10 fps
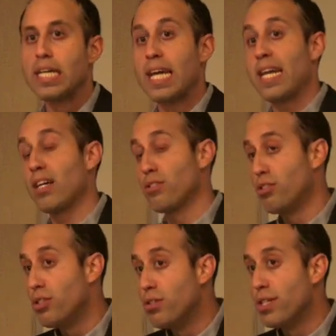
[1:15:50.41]
In
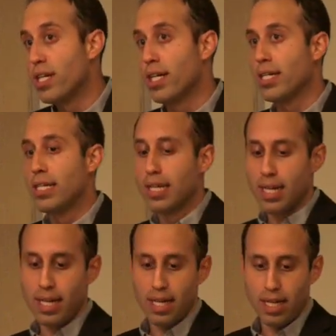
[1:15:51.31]
Algeria,
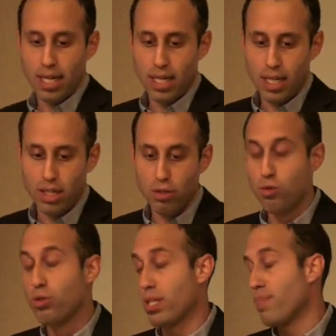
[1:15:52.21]
uh,
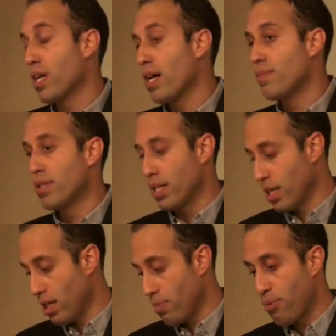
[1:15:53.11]
Jews sometimes uh,